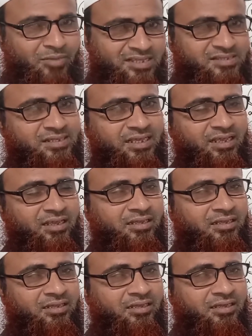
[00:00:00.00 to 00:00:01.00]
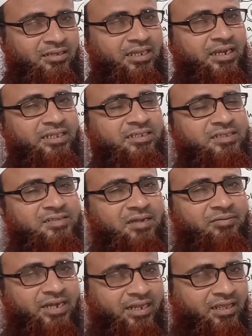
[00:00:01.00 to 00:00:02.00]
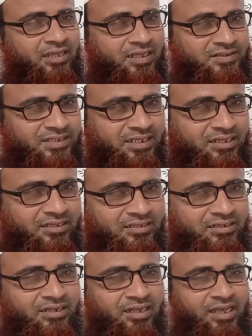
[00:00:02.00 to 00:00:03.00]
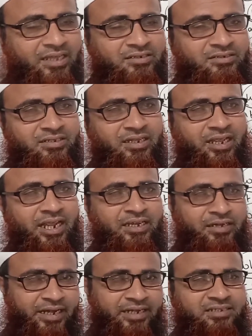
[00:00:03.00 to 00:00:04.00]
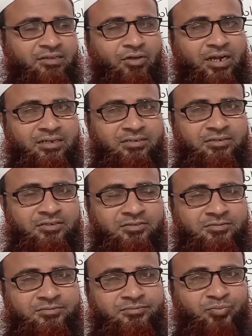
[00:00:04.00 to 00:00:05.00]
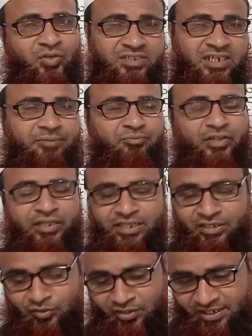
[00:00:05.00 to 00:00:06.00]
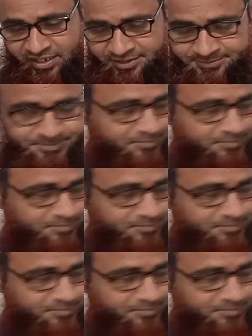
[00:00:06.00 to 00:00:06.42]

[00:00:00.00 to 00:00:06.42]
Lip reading: you must say, really these are very easy and it needs our positive thinking only.